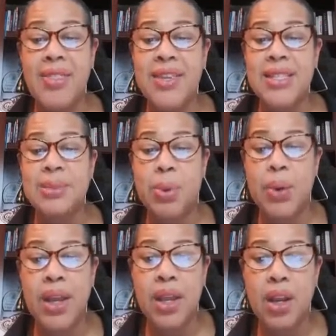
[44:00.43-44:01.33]
at this
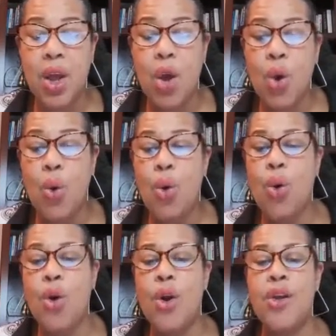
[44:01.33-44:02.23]
point
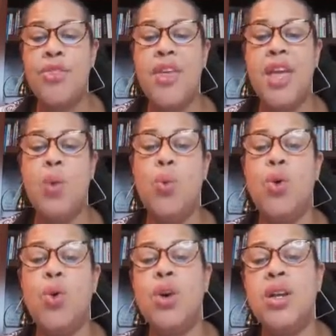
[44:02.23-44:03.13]
or they
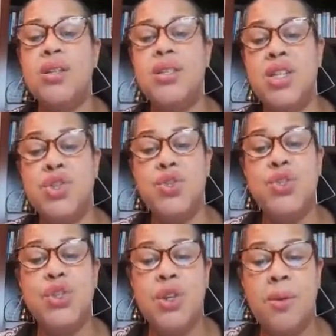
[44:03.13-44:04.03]
will continue
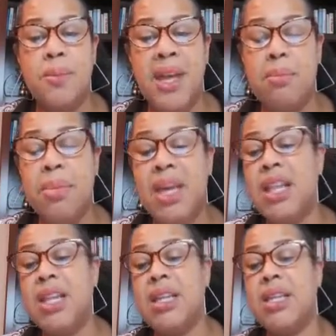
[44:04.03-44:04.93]
to your main
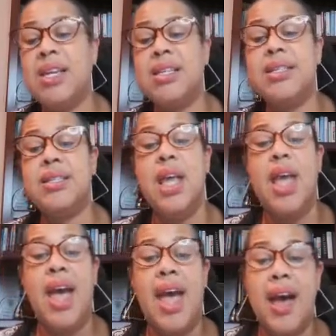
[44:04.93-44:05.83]
mailing list
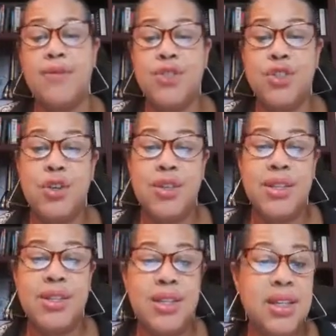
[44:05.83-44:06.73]
after the
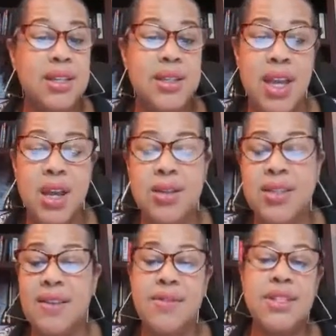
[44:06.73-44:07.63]
6th day or
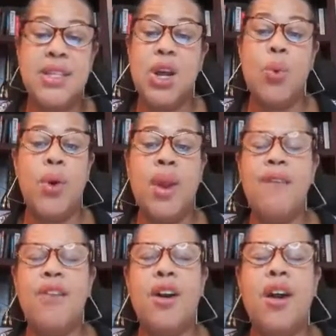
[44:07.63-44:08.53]
7th day or
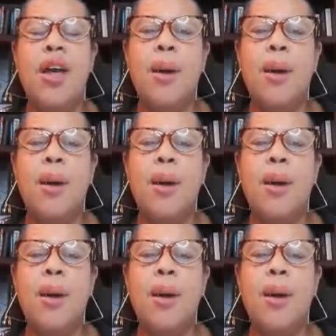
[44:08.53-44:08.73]
whatever.